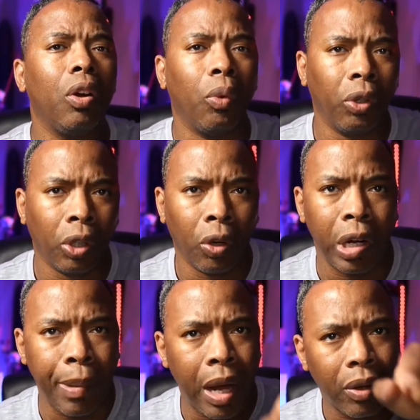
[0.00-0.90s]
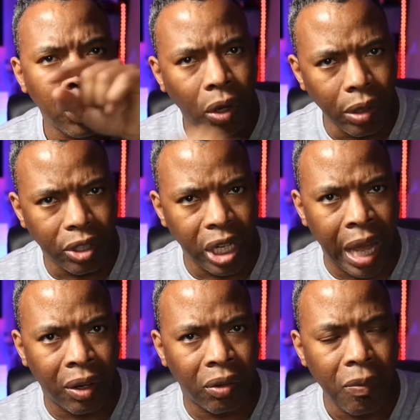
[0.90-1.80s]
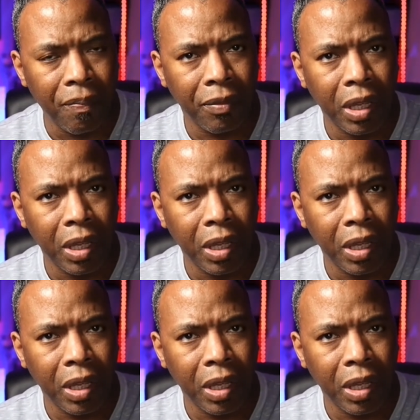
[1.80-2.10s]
will learn about your channel